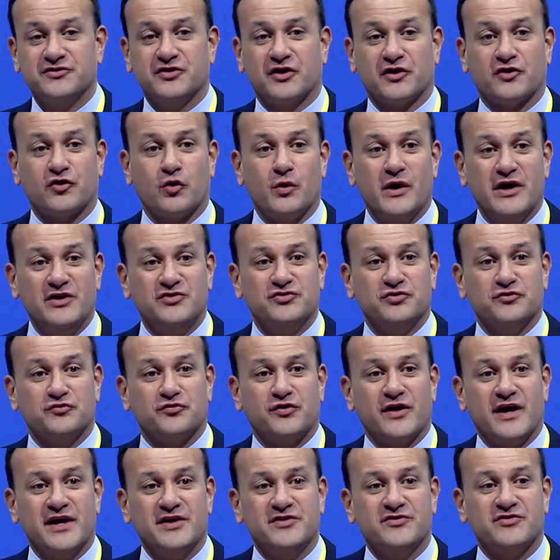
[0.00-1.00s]
our Croatian
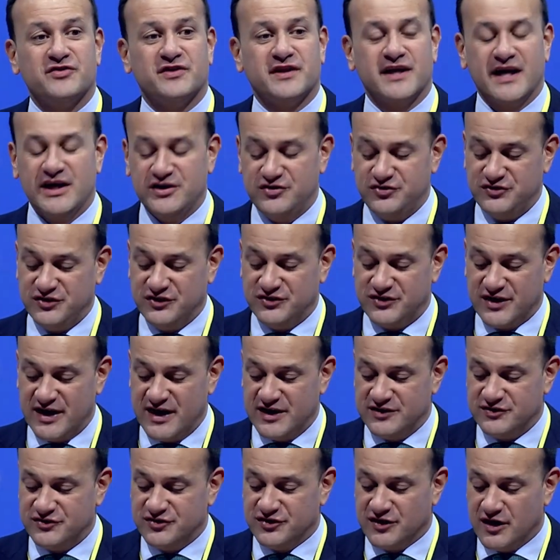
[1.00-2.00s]
friends and the
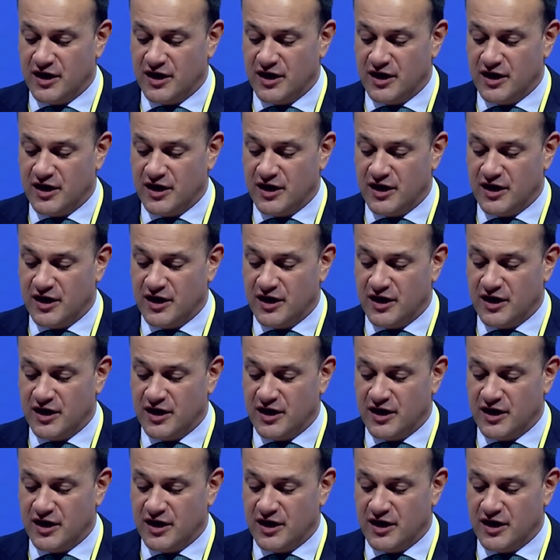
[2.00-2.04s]
HDZ